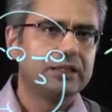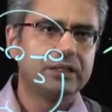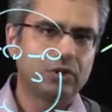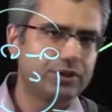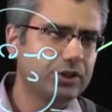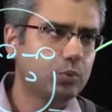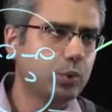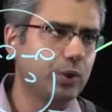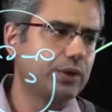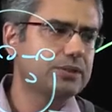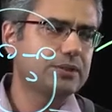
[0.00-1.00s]
In other
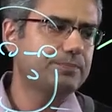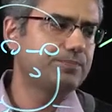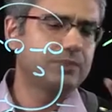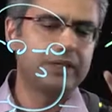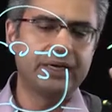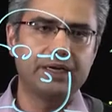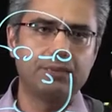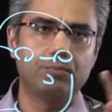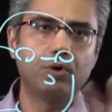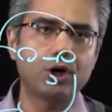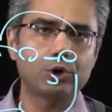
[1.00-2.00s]
words, the
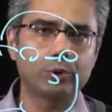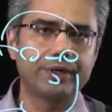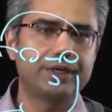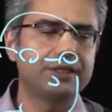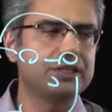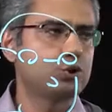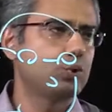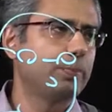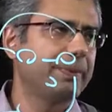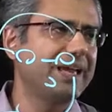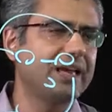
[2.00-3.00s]
borrower needs to
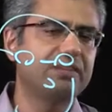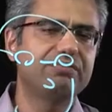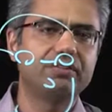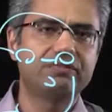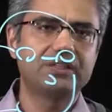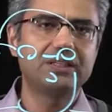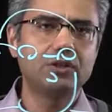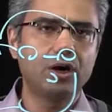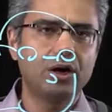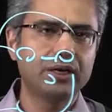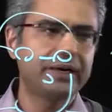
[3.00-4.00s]
pay
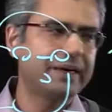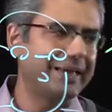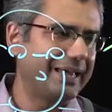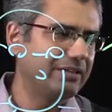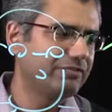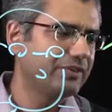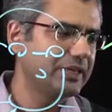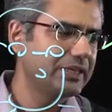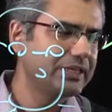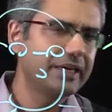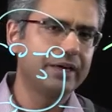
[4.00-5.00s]
$50 every
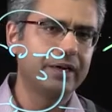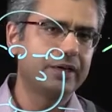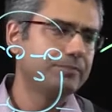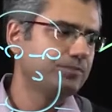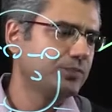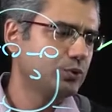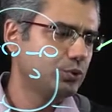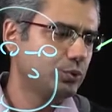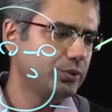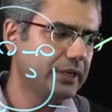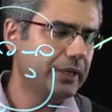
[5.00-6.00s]
year
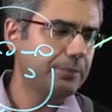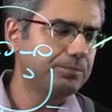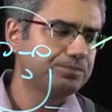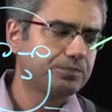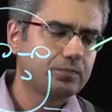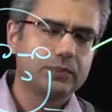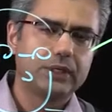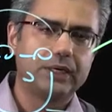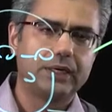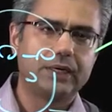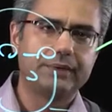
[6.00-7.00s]
to the
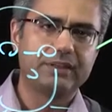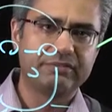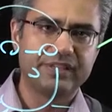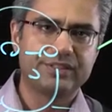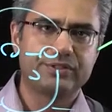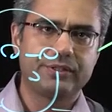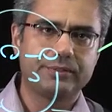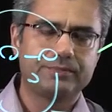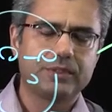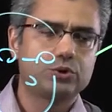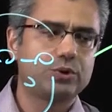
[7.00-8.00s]
investor.
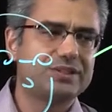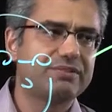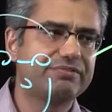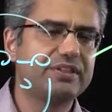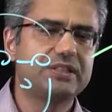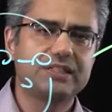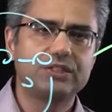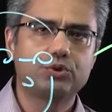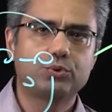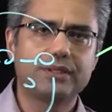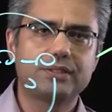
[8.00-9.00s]
So it's a fixed
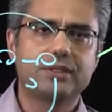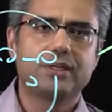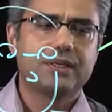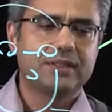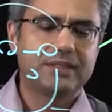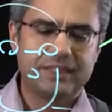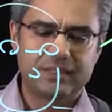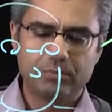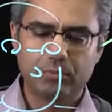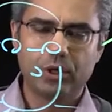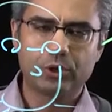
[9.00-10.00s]
interest that the
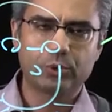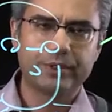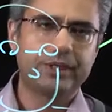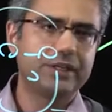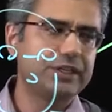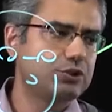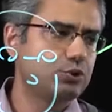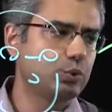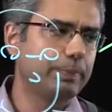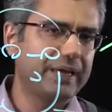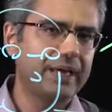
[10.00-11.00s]
borrower needs
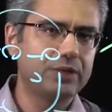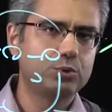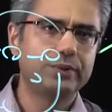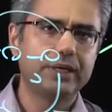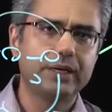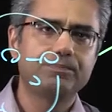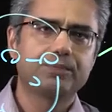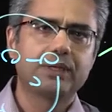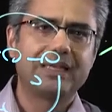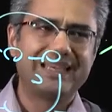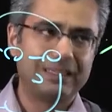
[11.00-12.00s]
to pay to the
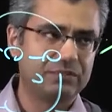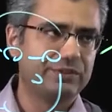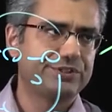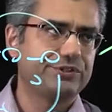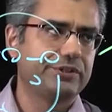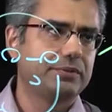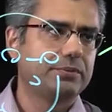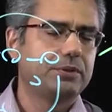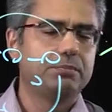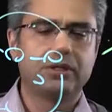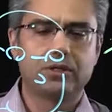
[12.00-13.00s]
investor,
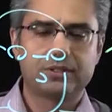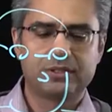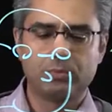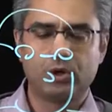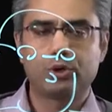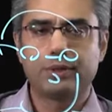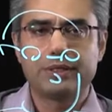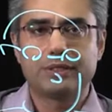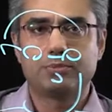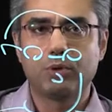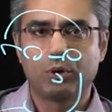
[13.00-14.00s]
because the borrower
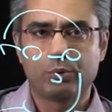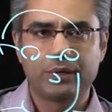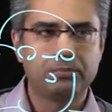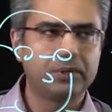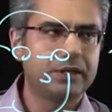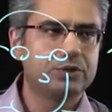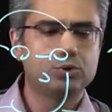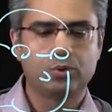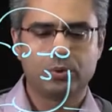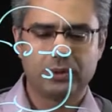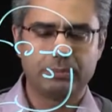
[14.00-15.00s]
is borrowing money,
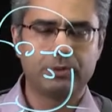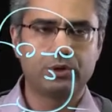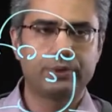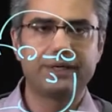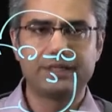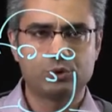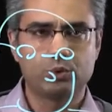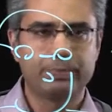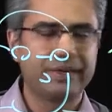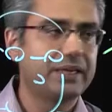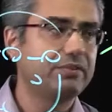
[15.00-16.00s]
so the borrower needs to
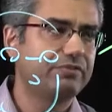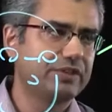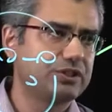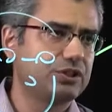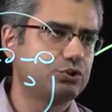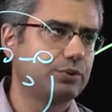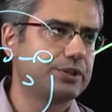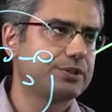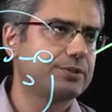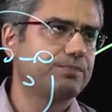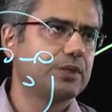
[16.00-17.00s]
pay fixed
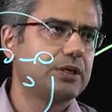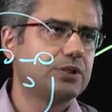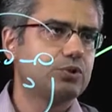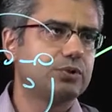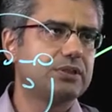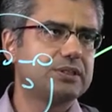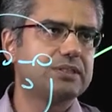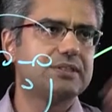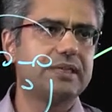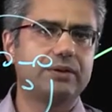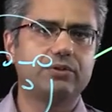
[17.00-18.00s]
interest. So this
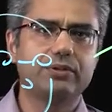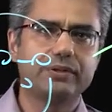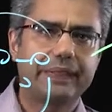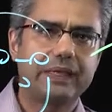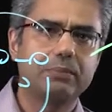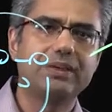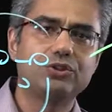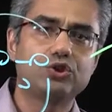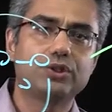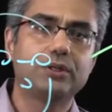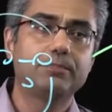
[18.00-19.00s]
is another thing
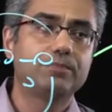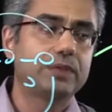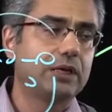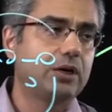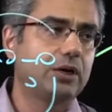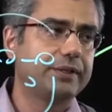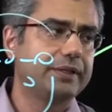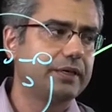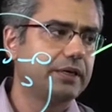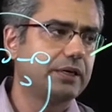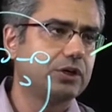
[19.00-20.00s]
mentioned on
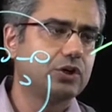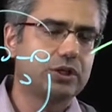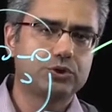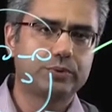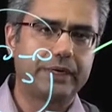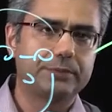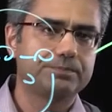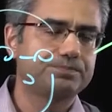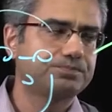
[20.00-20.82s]
the contract.